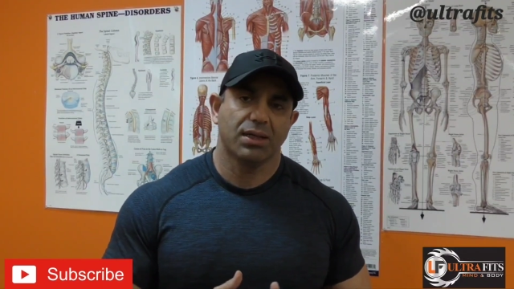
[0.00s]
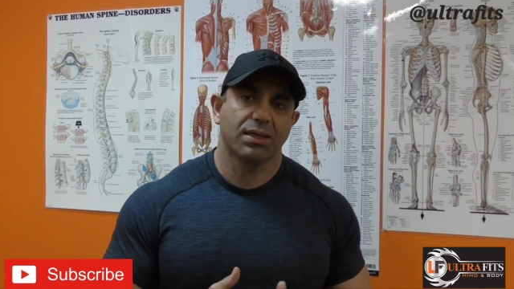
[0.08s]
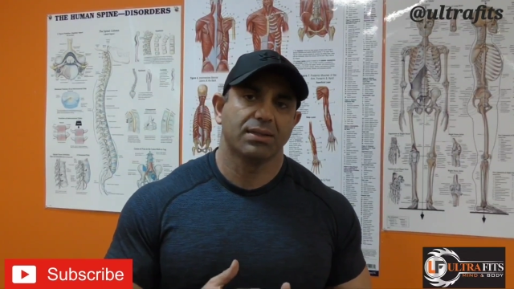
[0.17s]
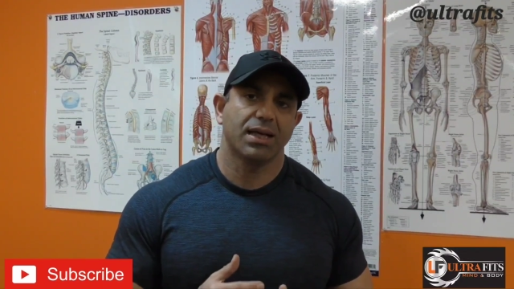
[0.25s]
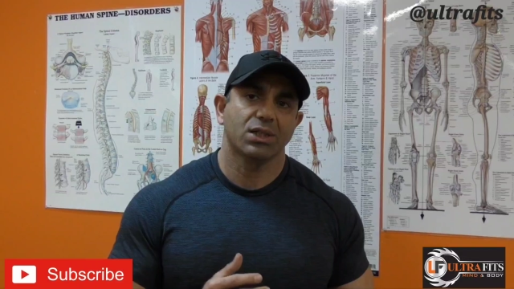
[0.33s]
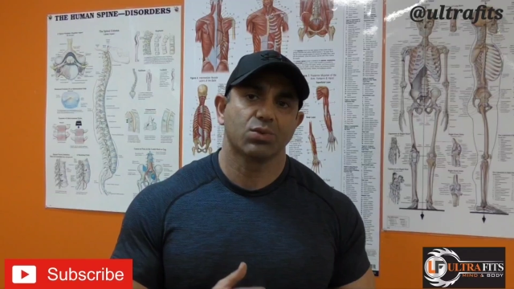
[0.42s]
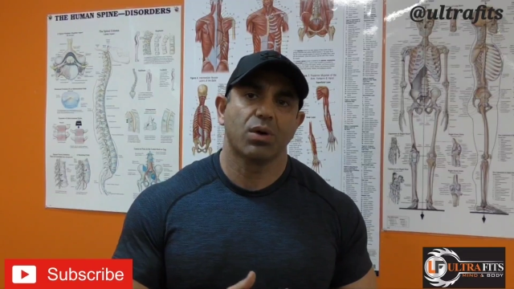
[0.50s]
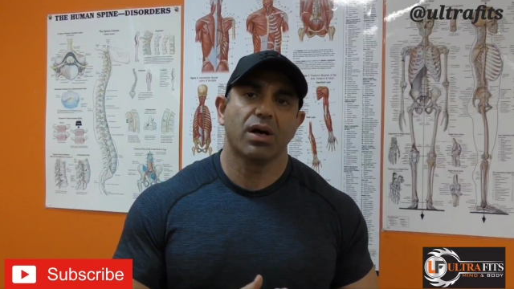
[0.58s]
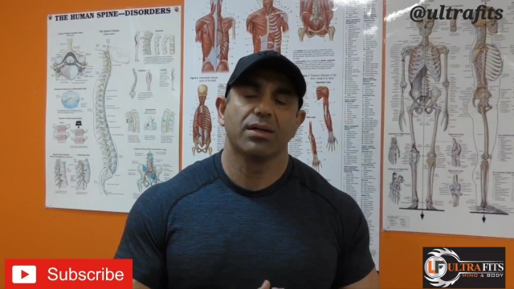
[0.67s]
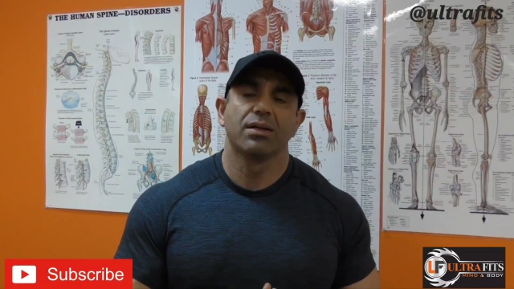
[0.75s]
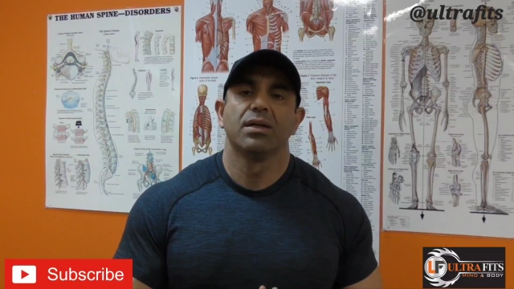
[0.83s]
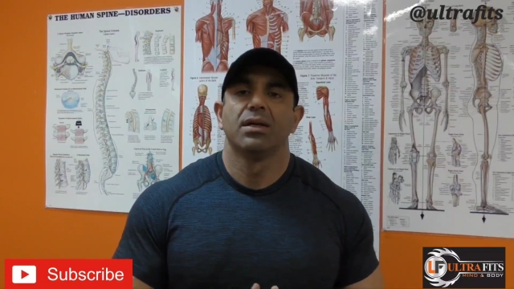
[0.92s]
and that's
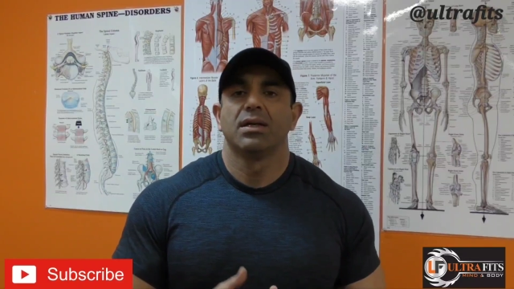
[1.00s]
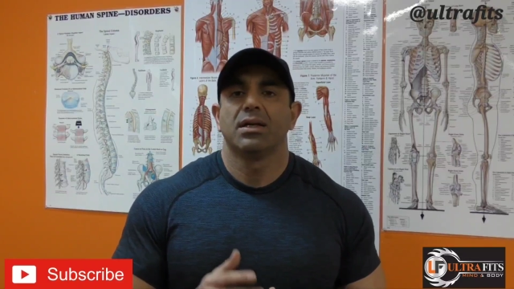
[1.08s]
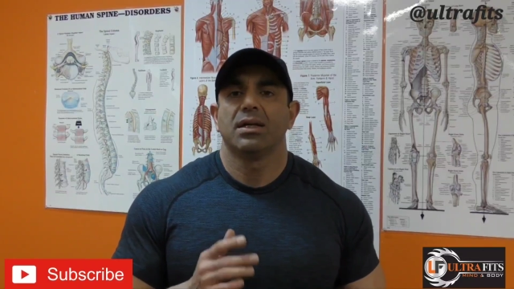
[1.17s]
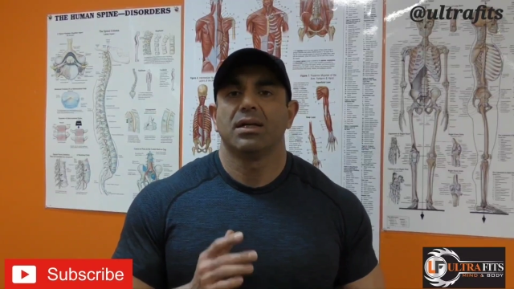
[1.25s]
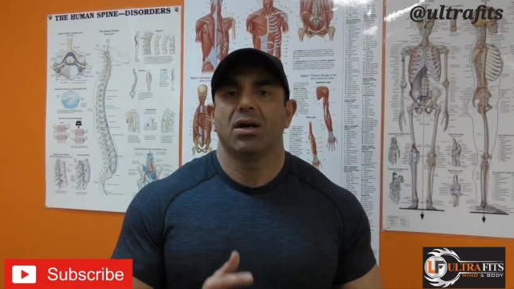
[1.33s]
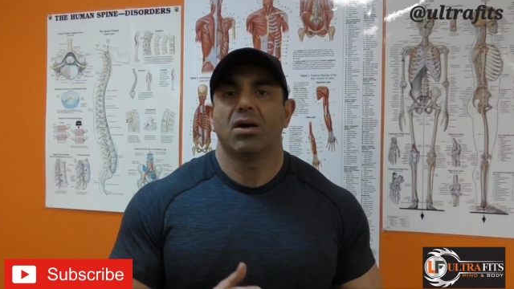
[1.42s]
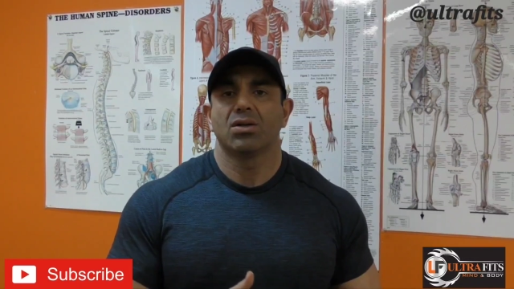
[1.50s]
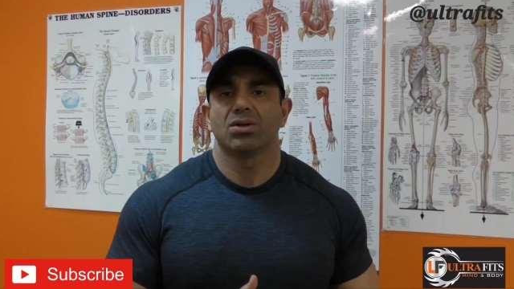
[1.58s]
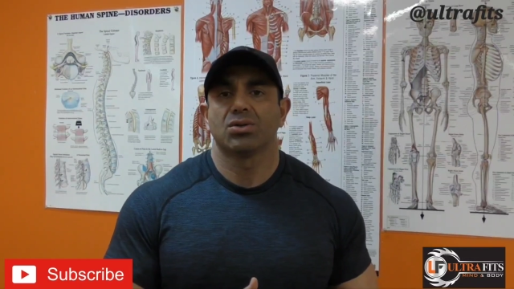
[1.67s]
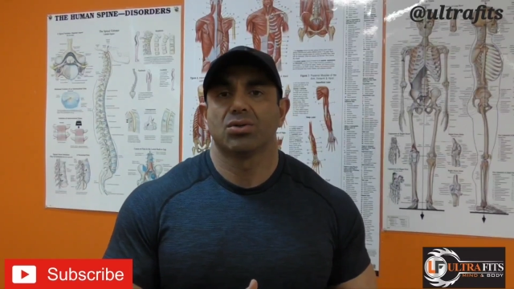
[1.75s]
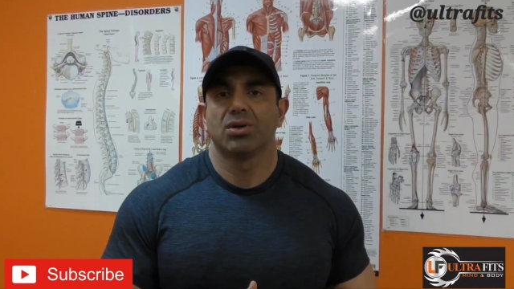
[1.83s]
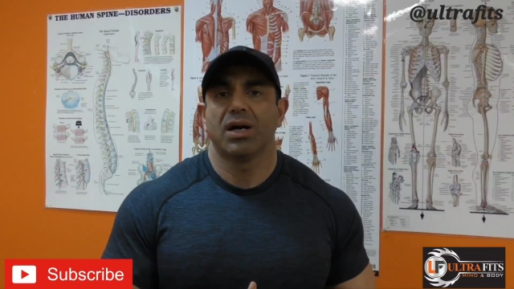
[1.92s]
why it
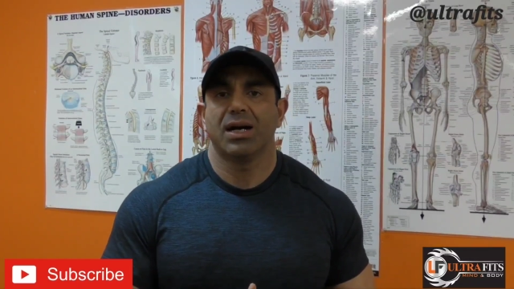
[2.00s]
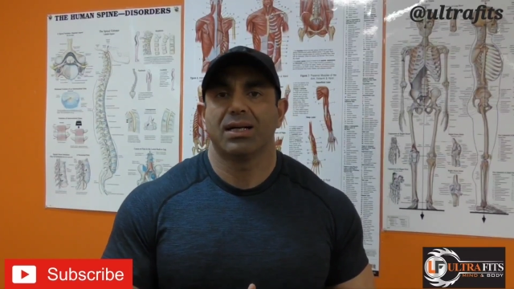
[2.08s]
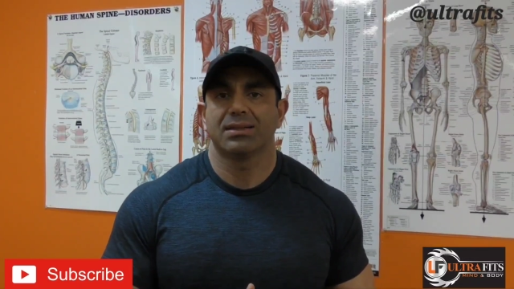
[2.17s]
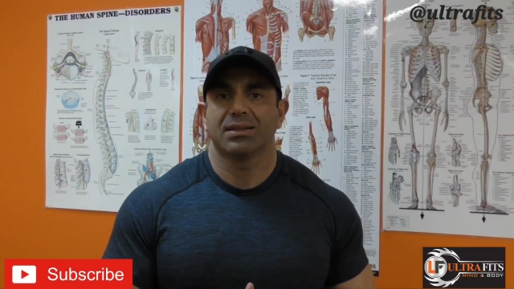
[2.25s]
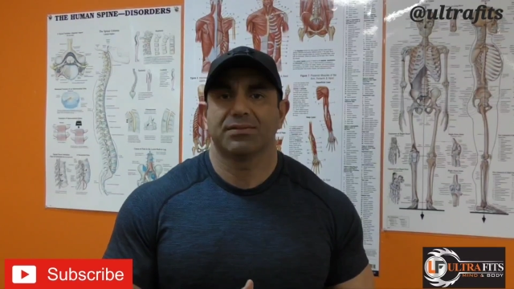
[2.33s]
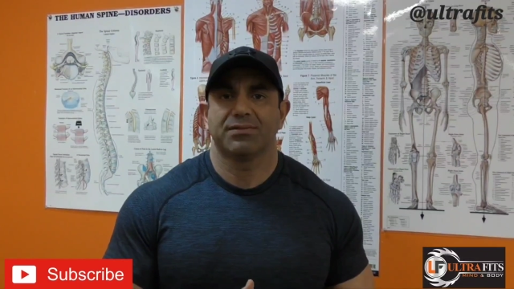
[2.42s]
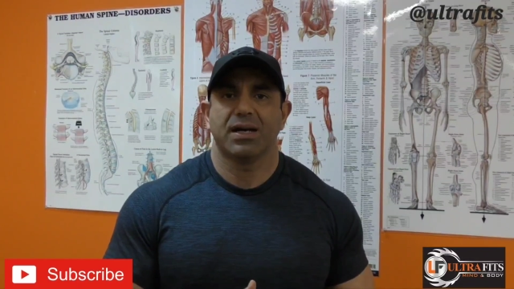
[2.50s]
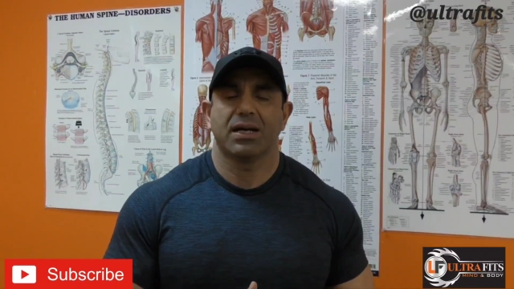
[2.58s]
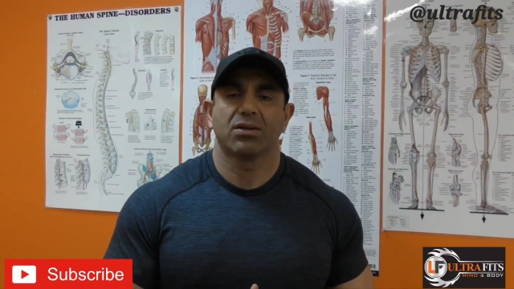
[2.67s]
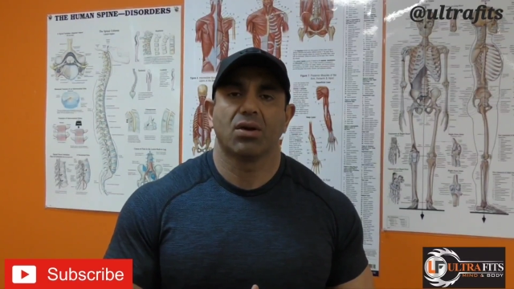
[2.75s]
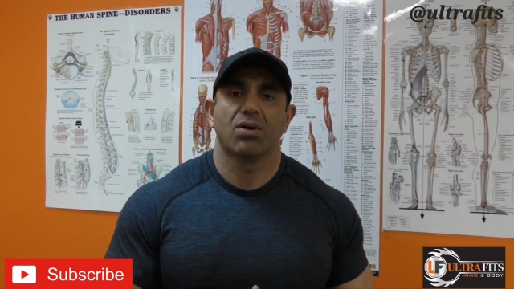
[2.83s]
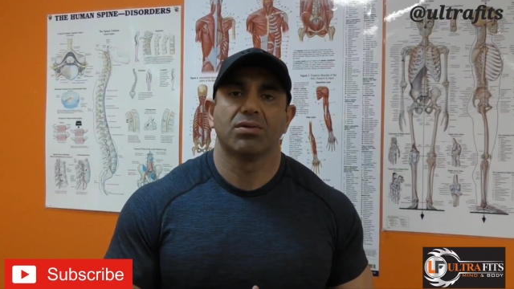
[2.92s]
also has
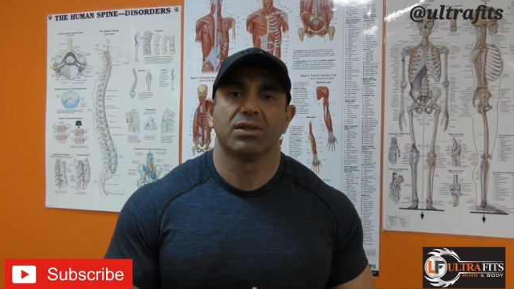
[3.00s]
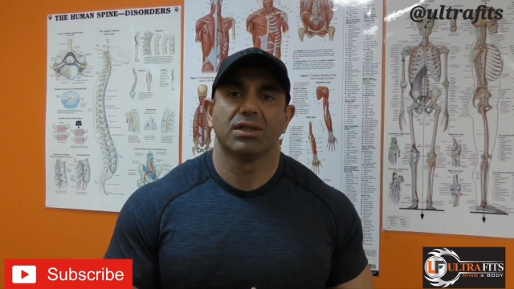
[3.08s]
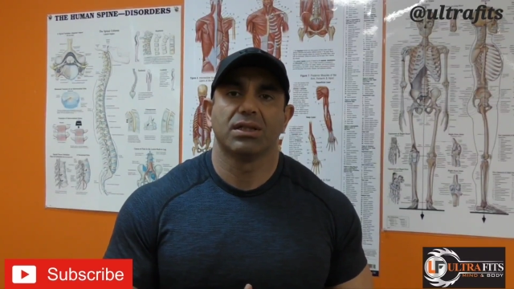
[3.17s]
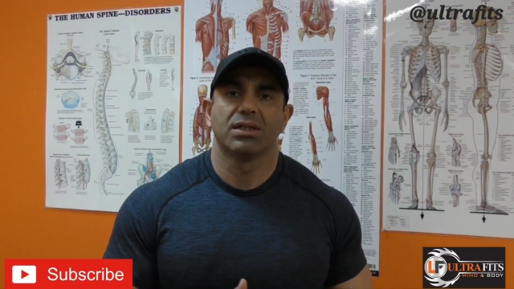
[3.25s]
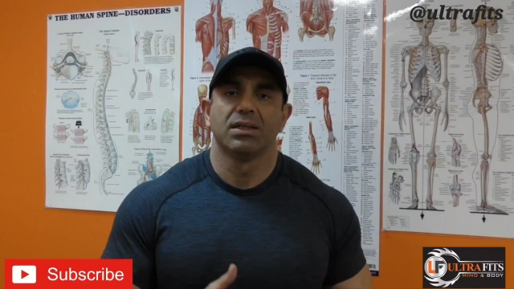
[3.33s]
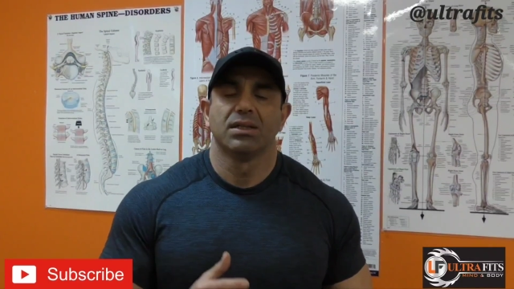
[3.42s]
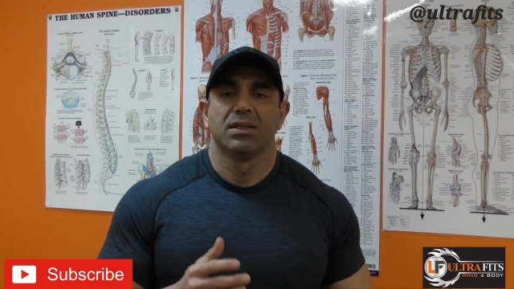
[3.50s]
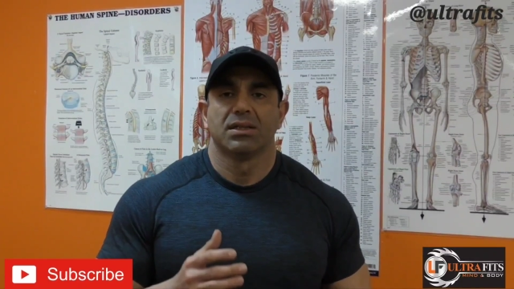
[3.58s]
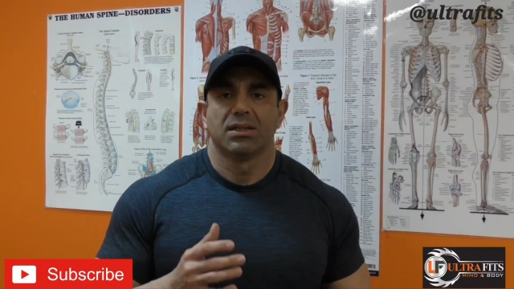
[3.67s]
effect on the